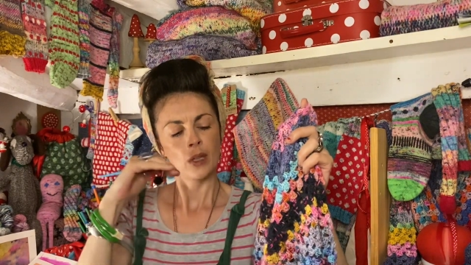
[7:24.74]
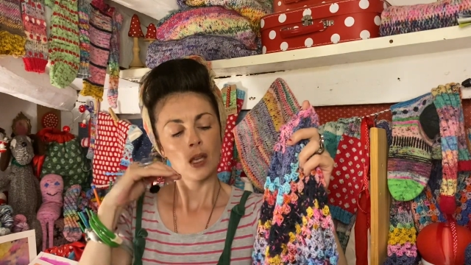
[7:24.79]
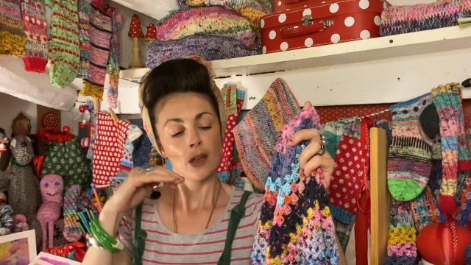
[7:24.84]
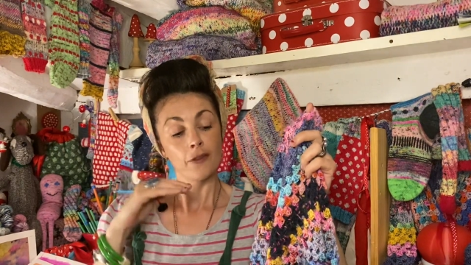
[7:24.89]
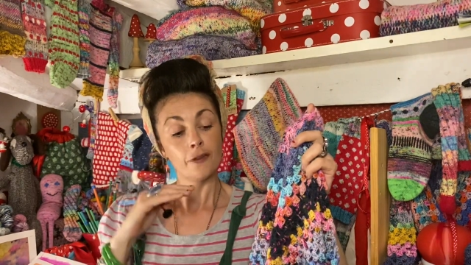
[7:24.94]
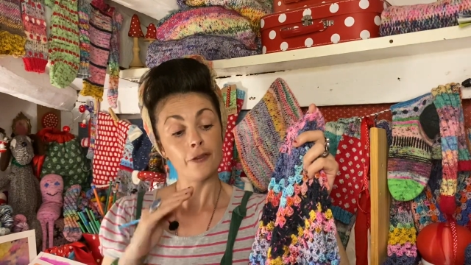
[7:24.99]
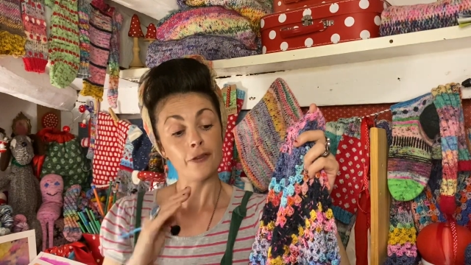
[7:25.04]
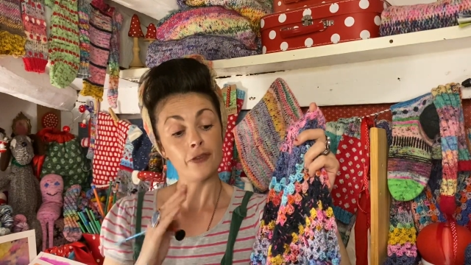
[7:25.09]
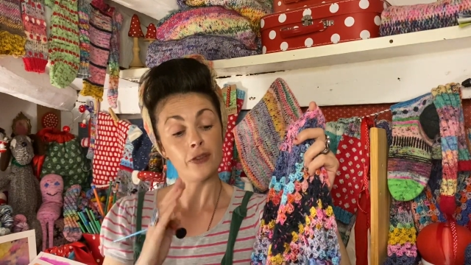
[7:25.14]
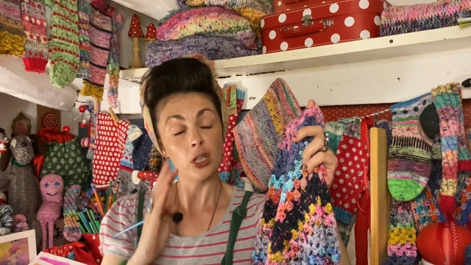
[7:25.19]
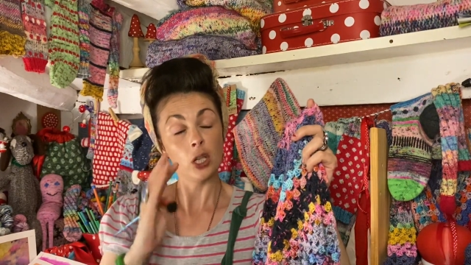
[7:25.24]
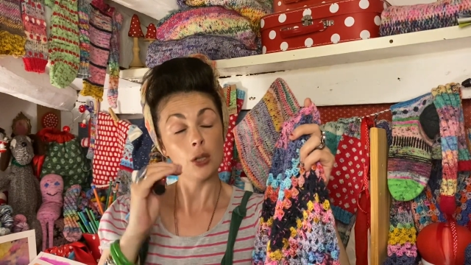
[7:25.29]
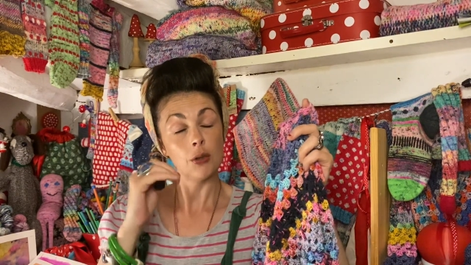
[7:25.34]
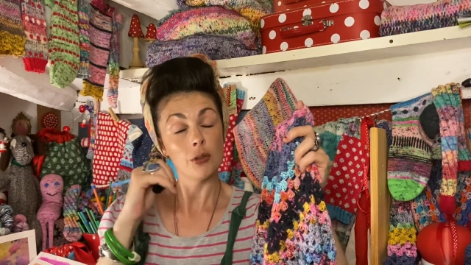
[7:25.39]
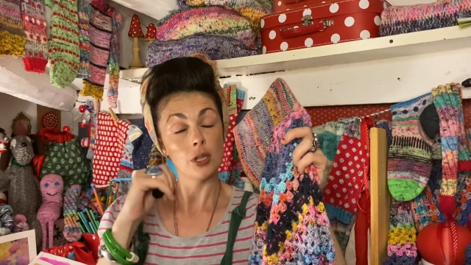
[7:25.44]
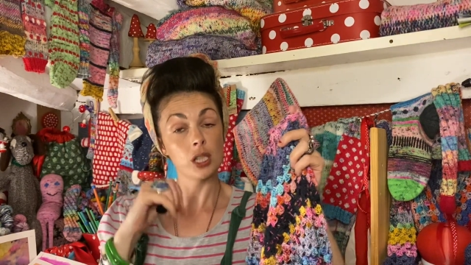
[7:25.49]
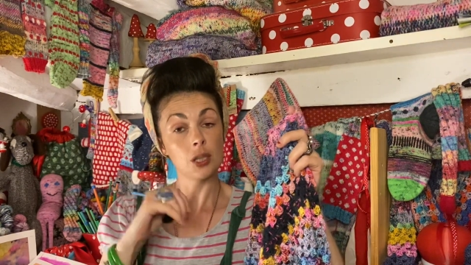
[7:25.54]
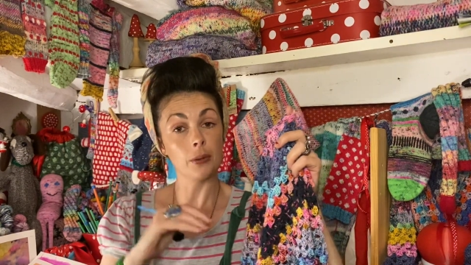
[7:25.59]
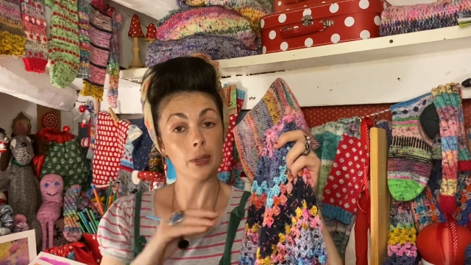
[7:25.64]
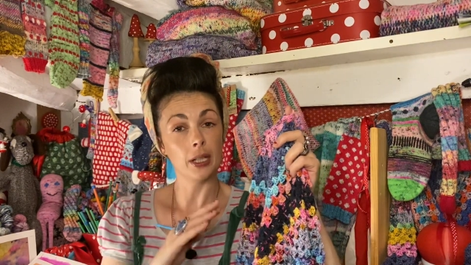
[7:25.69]
flow
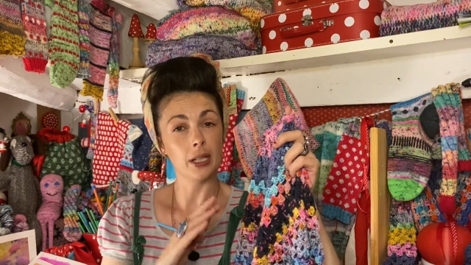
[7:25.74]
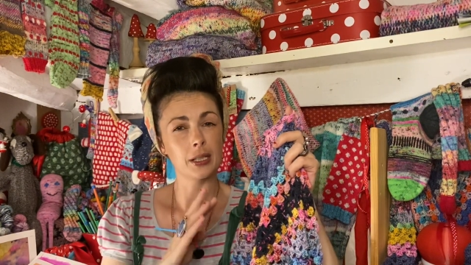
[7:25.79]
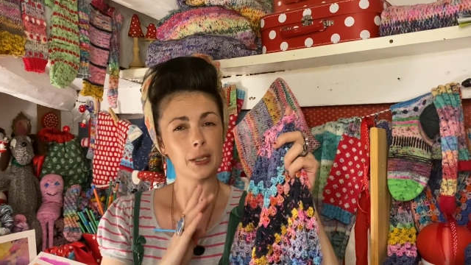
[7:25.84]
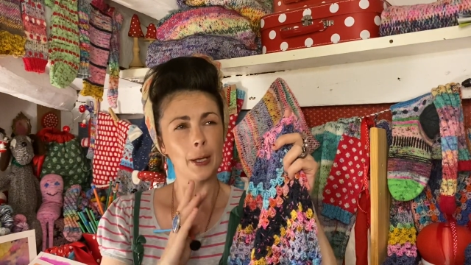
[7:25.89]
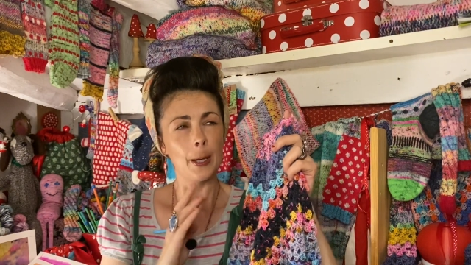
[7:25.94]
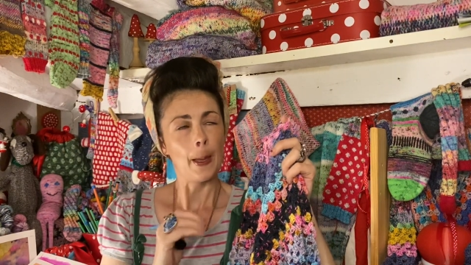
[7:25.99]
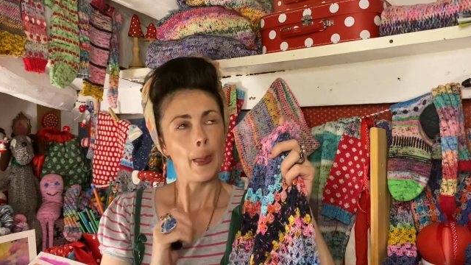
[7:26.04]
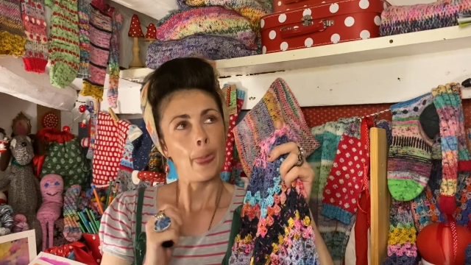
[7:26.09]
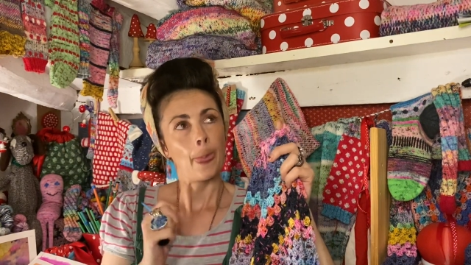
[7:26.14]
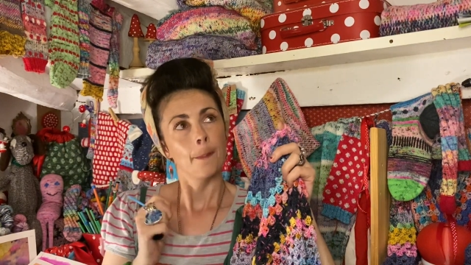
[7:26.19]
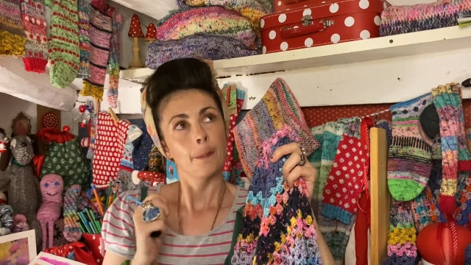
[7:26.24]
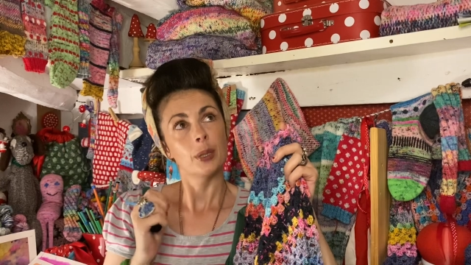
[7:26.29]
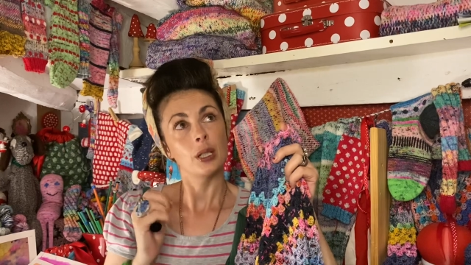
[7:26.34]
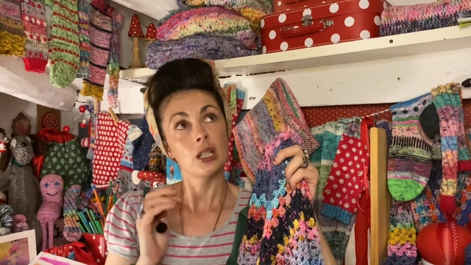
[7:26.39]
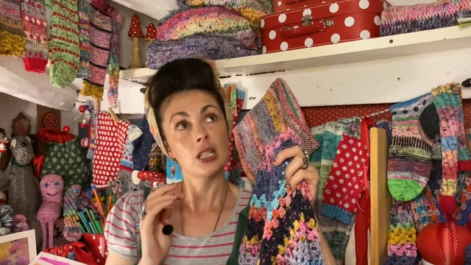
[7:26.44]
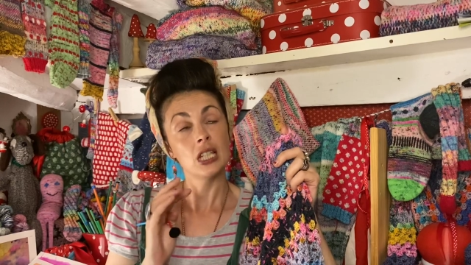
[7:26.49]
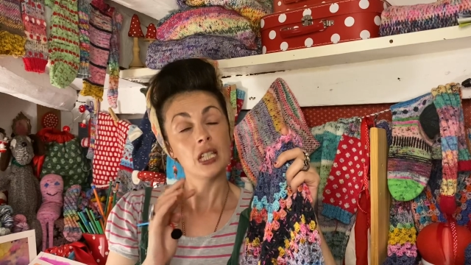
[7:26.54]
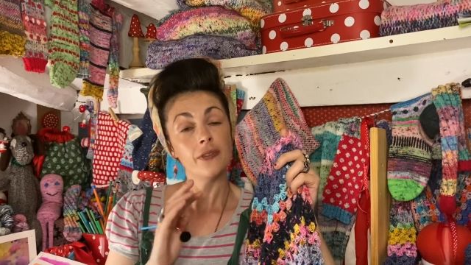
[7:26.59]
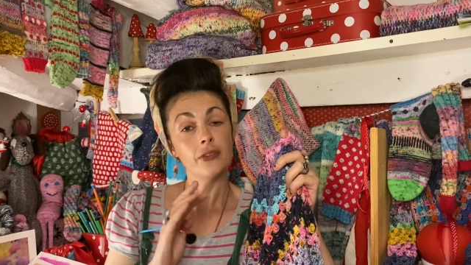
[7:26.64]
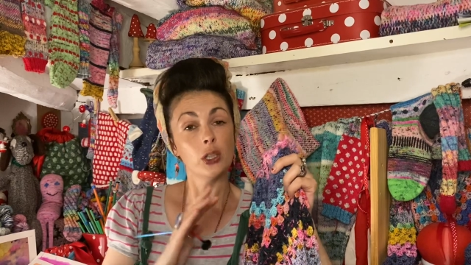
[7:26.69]
to it,
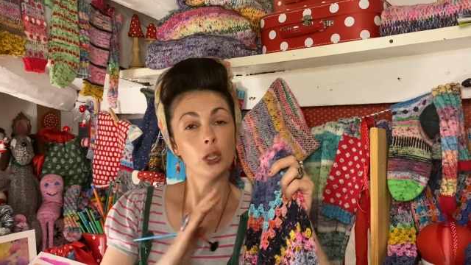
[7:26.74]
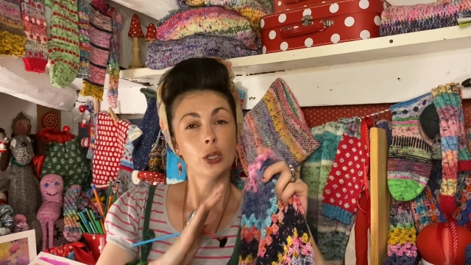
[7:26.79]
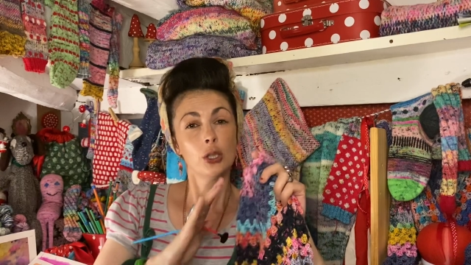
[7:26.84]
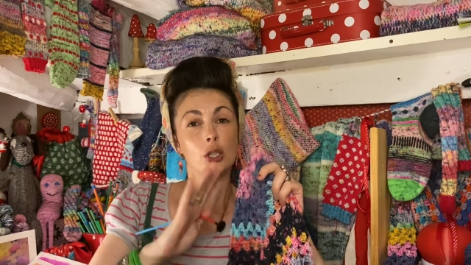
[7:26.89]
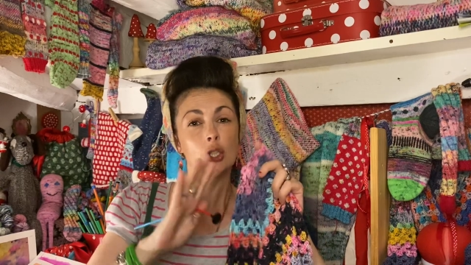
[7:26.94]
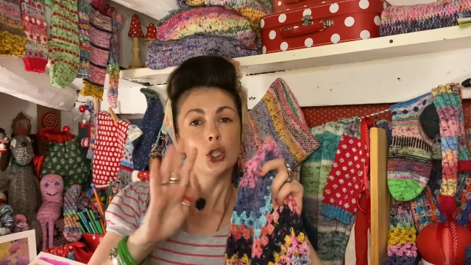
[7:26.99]
because even though you're